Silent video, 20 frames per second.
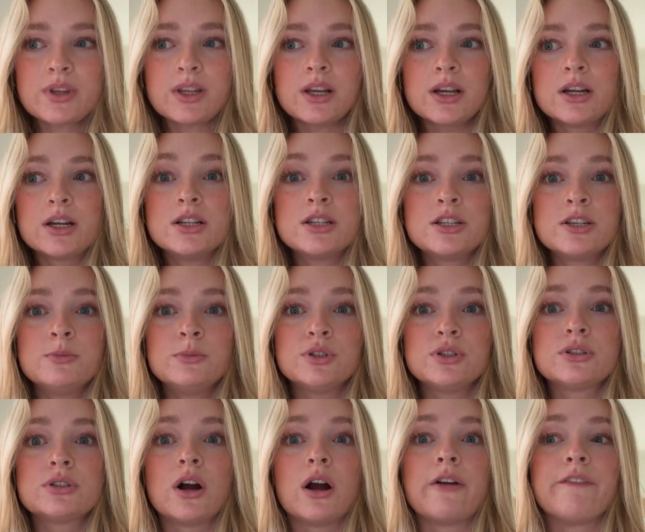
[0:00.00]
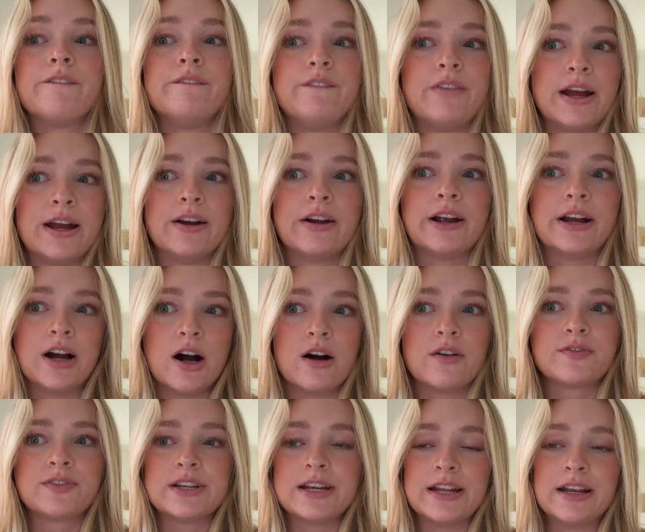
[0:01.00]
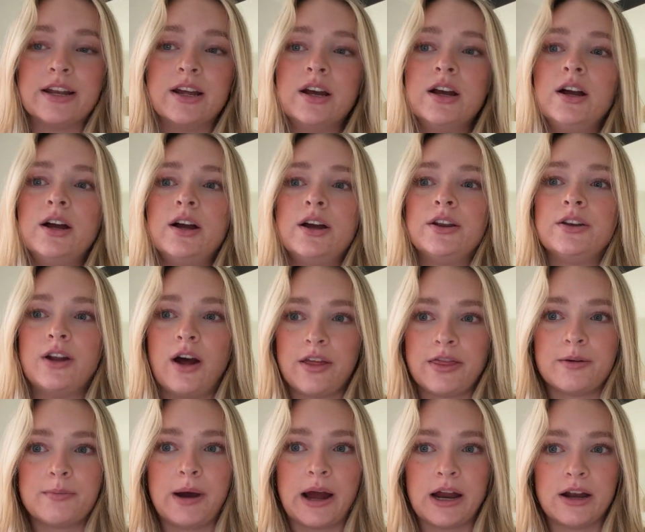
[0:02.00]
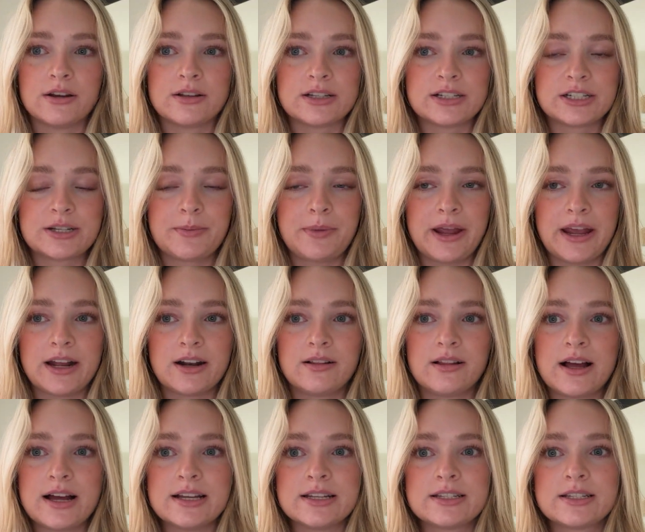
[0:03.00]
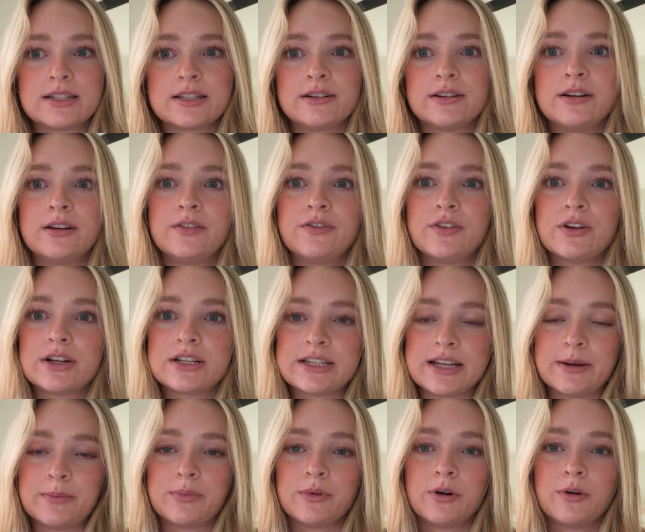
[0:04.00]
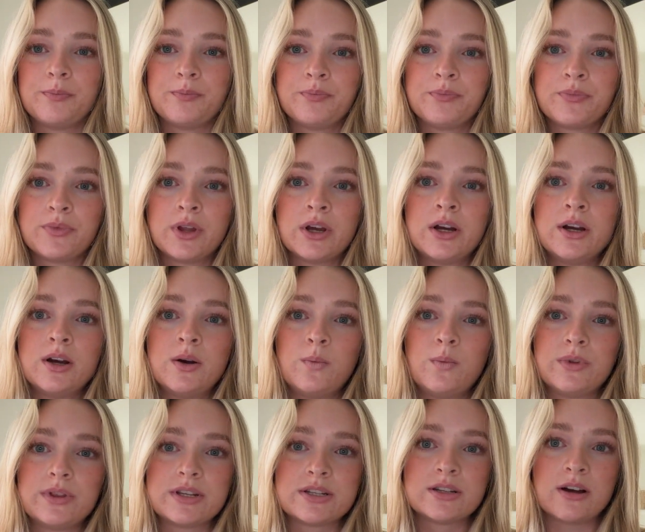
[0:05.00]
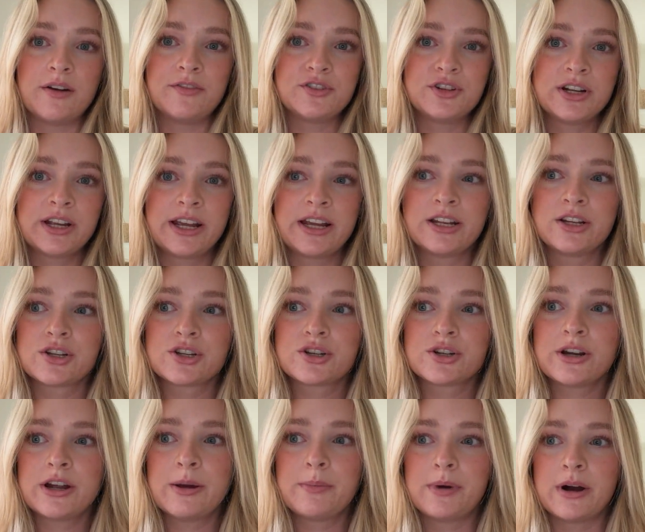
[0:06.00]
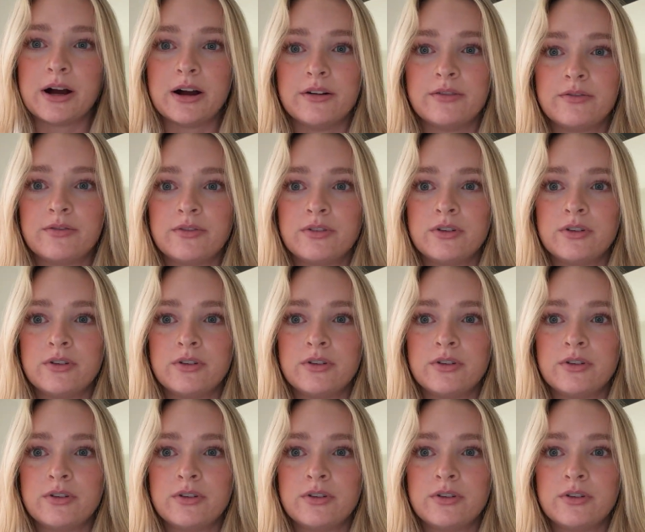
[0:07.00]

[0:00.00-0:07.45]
Consumers are very often not the buyers that should be analyzed. For example, when the soft drink industry above,